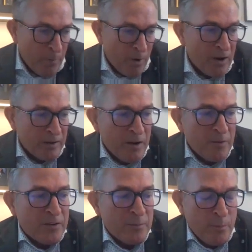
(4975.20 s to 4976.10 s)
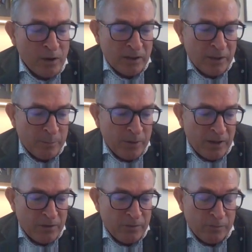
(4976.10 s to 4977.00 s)
a governance model in
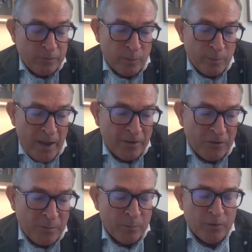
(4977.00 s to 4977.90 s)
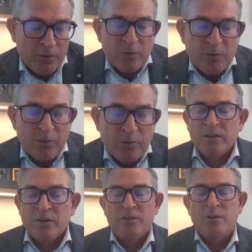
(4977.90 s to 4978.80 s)
place for management, which is, we call
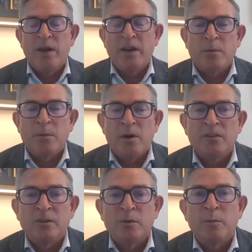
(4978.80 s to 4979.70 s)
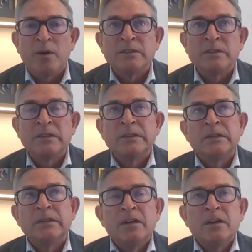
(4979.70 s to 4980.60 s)
it the two-headed monster, but
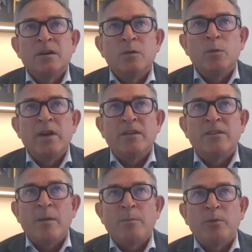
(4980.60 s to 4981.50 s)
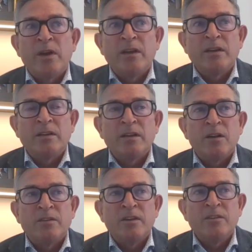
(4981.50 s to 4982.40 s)
we had separated
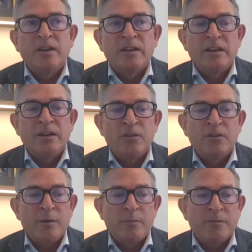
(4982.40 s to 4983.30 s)
artistic leadership